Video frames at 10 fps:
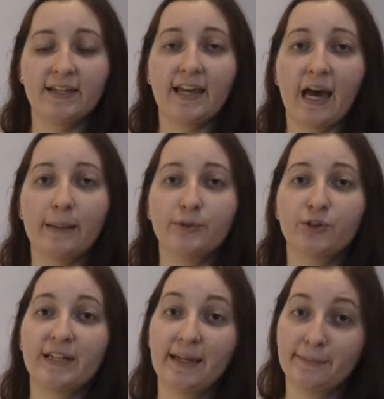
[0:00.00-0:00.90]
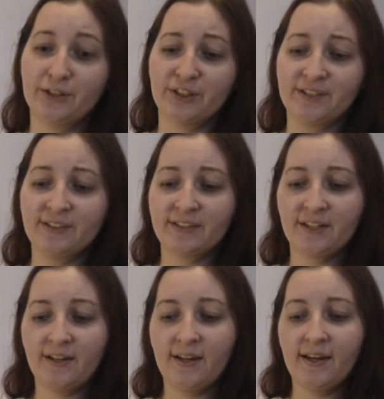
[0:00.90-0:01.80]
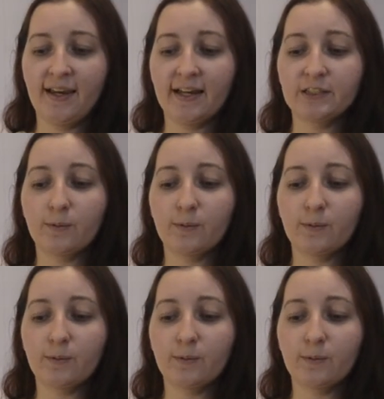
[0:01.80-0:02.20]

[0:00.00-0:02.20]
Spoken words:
in capturing images, as